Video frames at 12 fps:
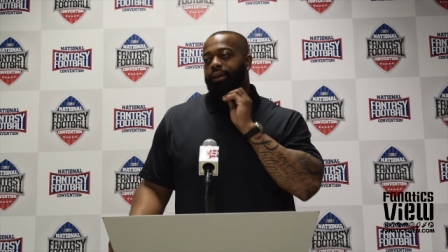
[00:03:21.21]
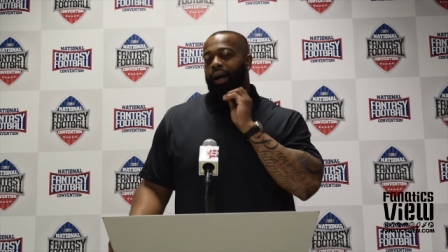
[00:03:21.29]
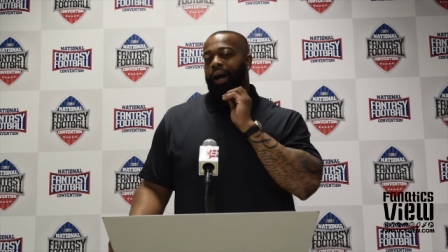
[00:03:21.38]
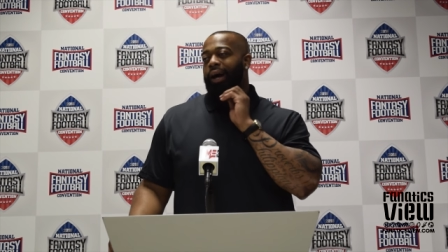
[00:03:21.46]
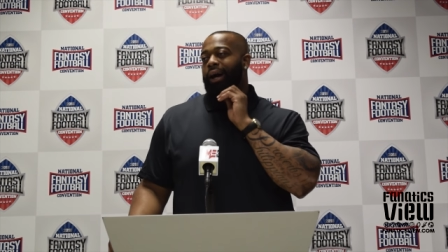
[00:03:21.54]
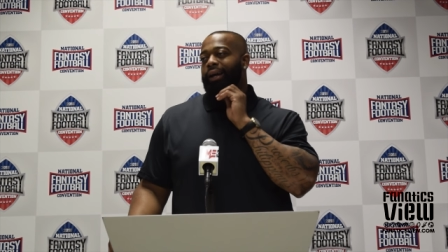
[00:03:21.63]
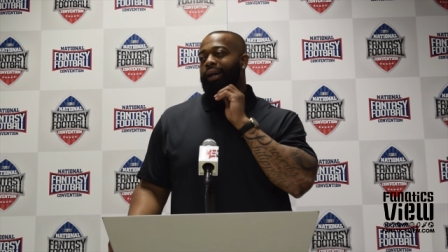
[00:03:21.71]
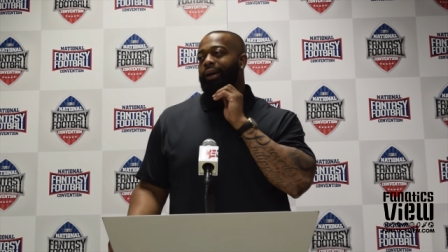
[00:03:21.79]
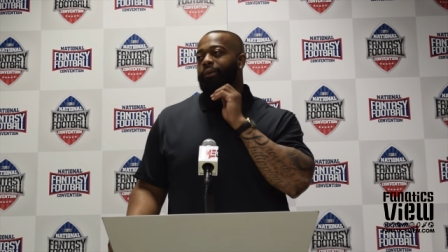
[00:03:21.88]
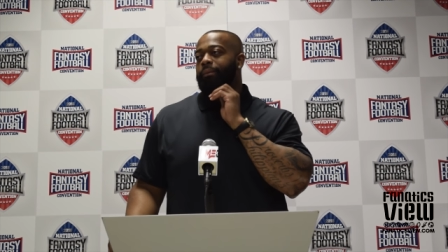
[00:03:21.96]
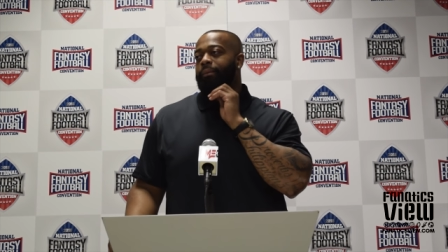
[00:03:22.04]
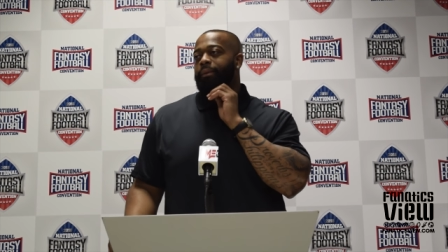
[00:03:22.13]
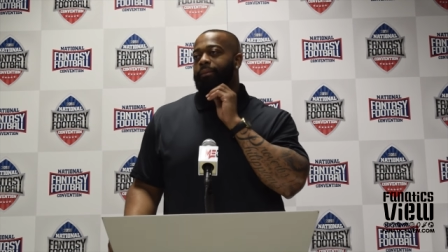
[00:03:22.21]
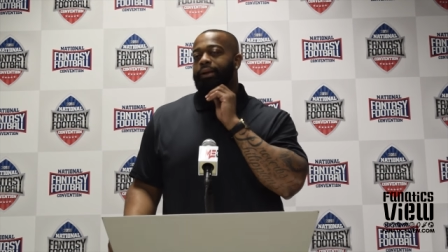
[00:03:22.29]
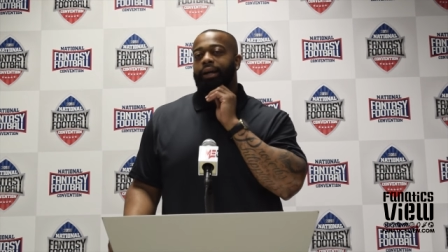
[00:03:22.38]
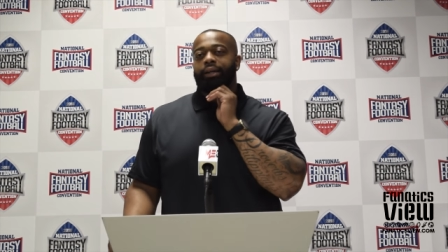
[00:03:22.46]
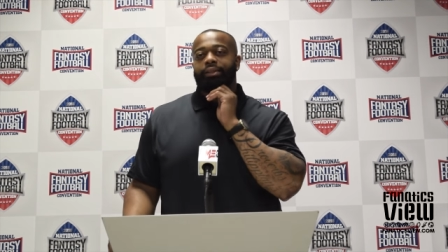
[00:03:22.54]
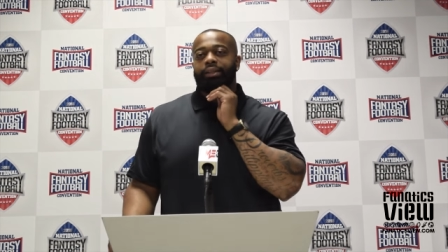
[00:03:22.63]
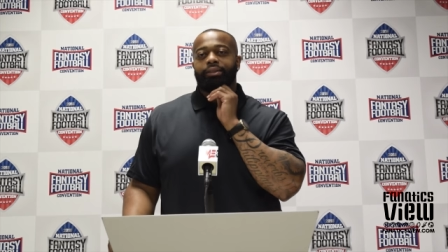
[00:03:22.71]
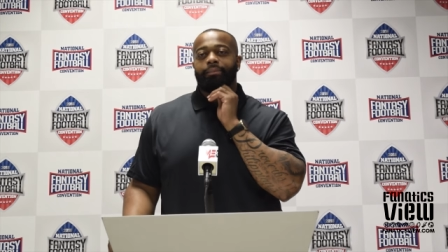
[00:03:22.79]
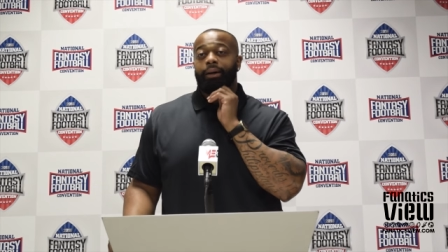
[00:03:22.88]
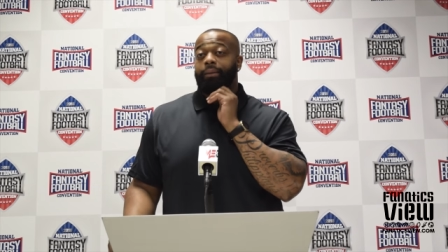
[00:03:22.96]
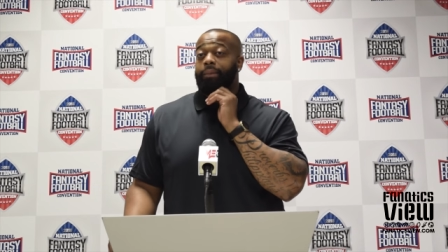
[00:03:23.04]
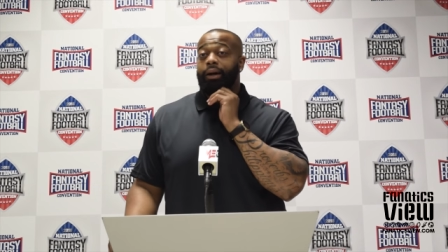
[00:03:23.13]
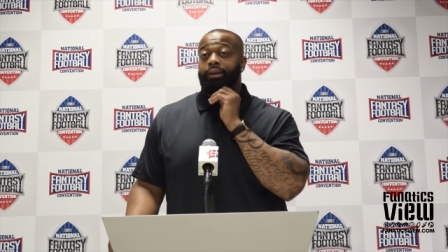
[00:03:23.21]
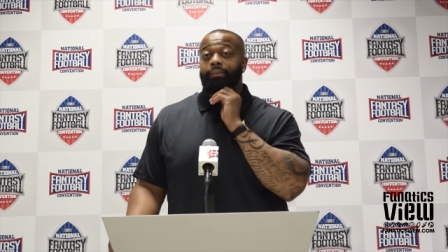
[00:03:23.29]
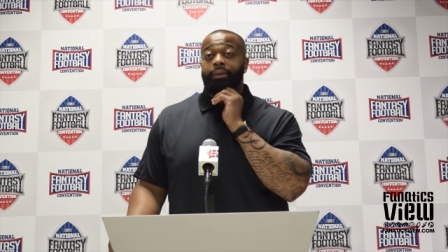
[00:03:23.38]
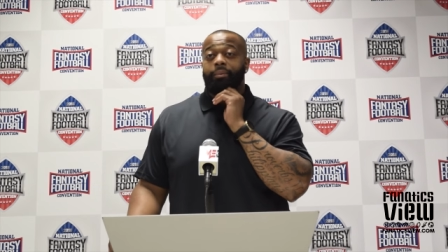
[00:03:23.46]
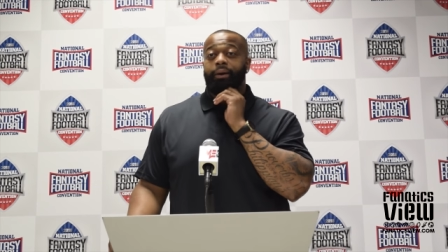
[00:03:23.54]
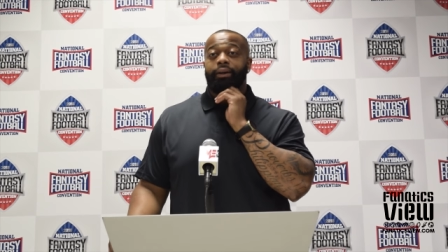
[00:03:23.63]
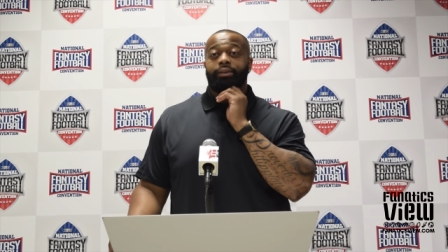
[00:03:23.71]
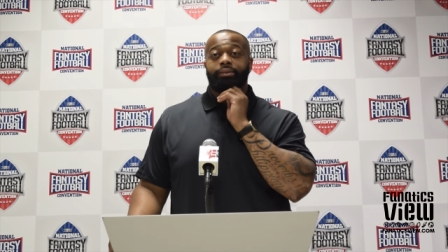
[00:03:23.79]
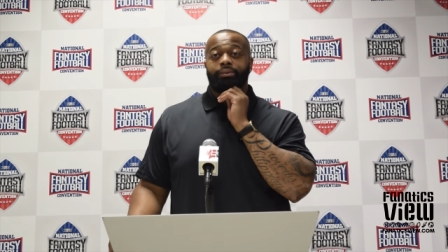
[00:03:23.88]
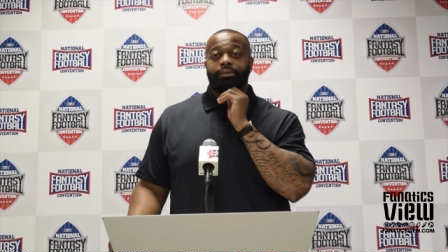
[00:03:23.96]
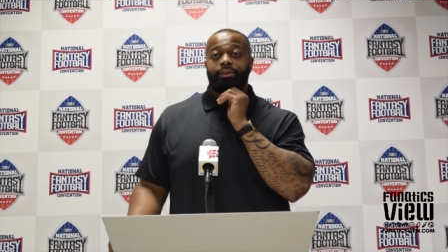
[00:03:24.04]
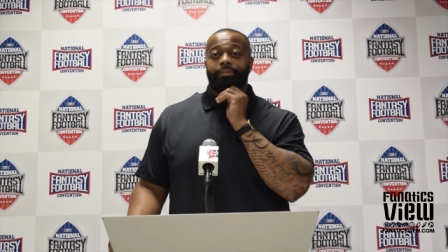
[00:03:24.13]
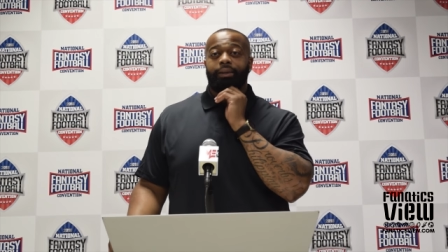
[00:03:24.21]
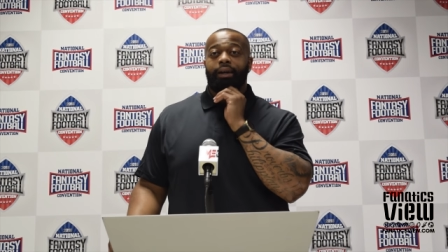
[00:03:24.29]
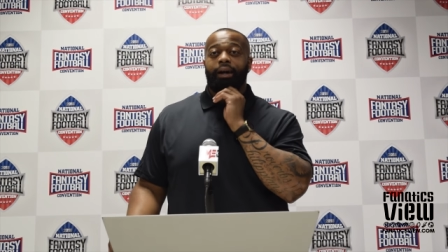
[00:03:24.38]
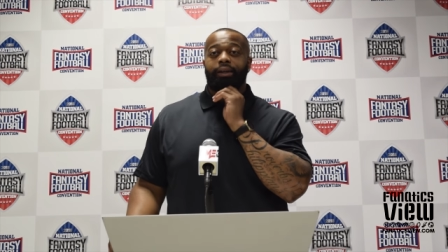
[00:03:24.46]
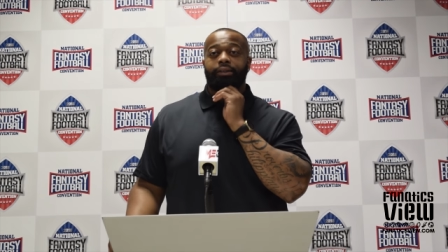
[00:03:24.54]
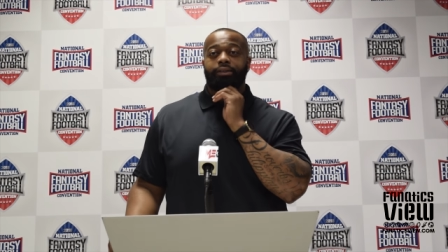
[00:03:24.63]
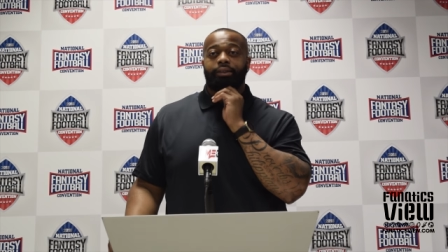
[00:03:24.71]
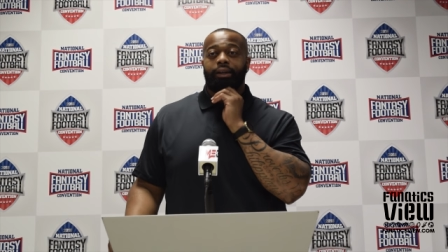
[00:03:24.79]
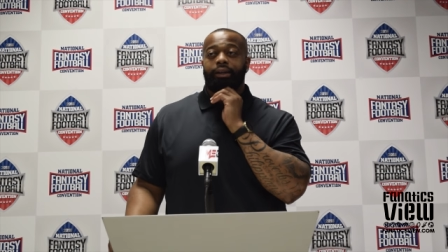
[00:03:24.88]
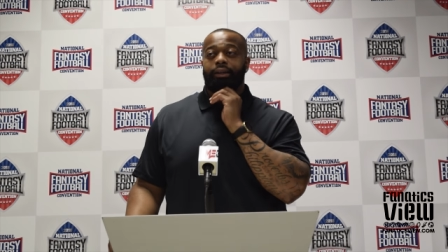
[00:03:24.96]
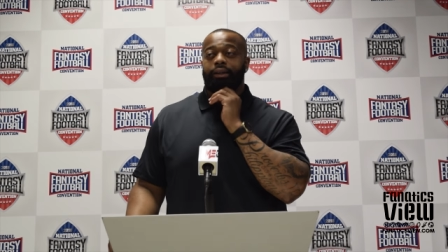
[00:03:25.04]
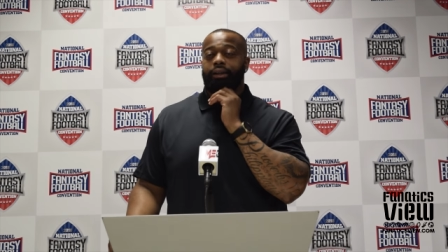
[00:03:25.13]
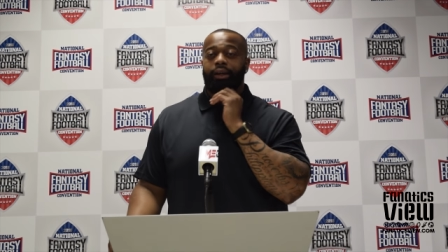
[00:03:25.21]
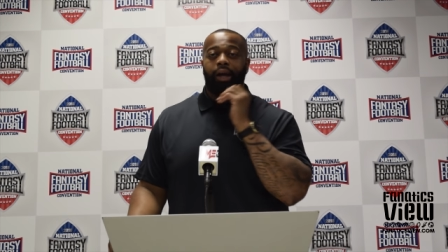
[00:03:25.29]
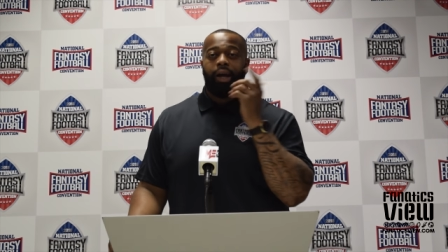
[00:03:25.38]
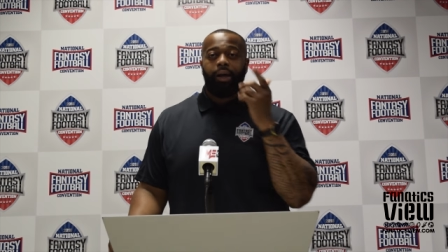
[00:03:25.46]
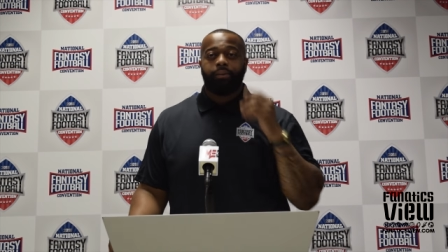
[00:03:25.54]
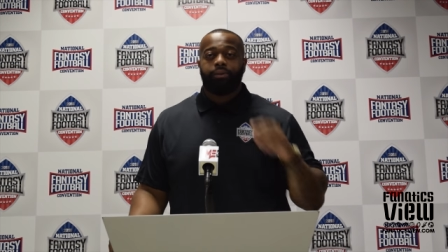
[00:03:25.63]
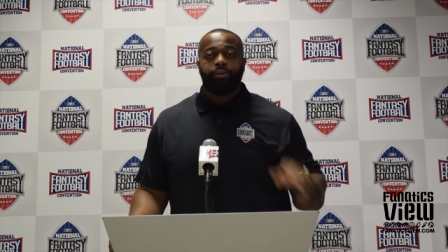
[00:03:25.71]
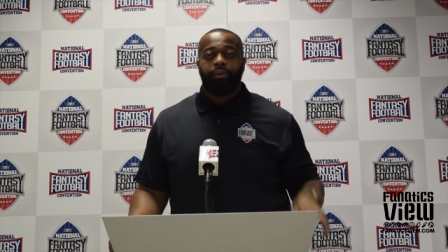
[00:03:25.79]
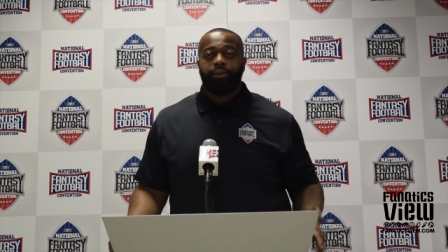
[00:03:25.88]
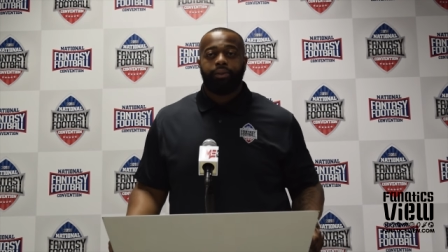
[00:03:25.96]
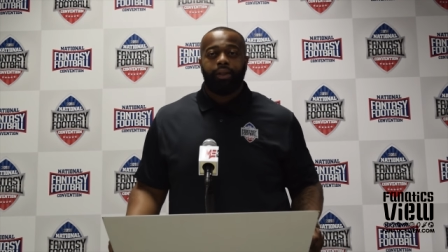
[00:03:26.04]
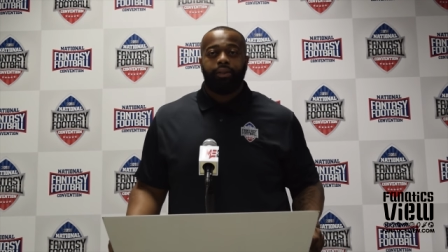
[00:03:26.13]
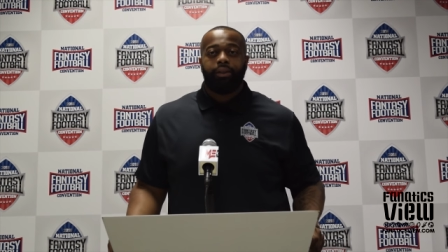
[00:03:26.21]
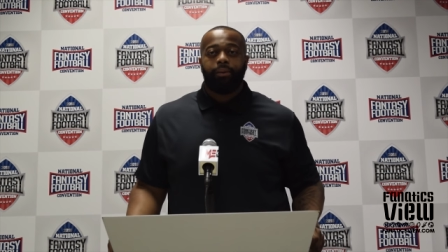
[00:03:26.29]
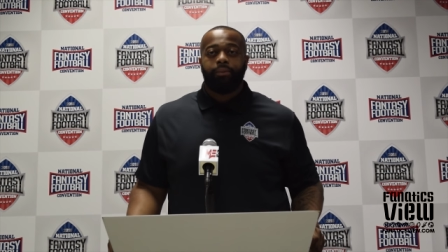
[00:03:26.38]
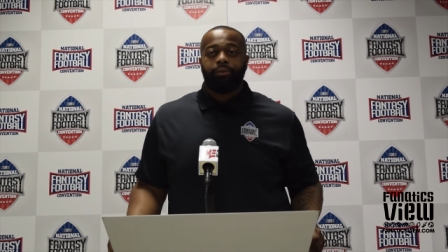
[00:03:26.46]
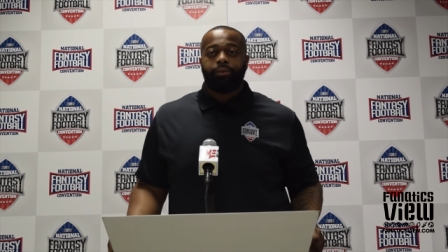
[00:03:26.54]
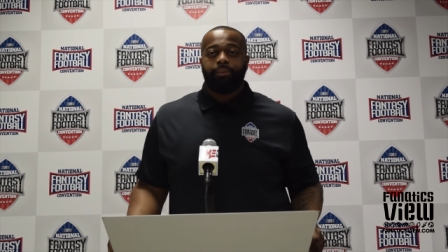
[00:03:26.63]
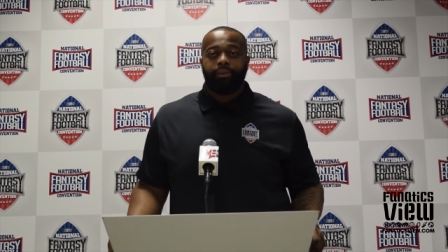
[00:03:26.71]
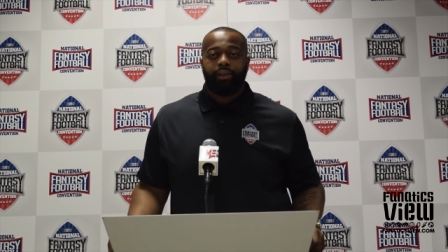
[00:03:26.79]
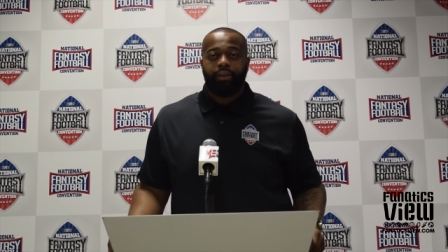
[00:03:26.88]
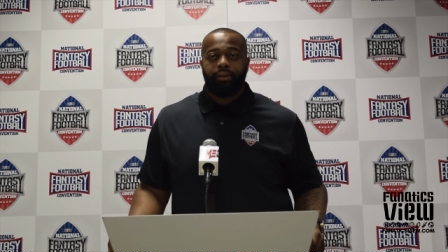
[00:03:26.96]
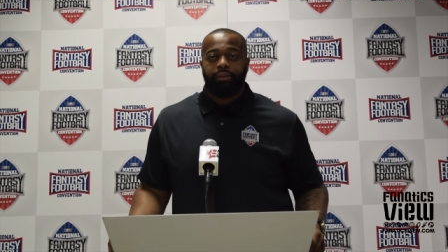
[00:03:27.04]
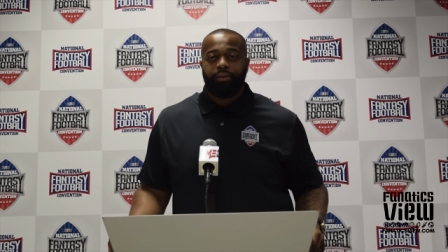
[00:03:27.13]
I can't remember the last time somebody blocked him in practice, to be honest. And in the games, you know, he's getting double and triple team.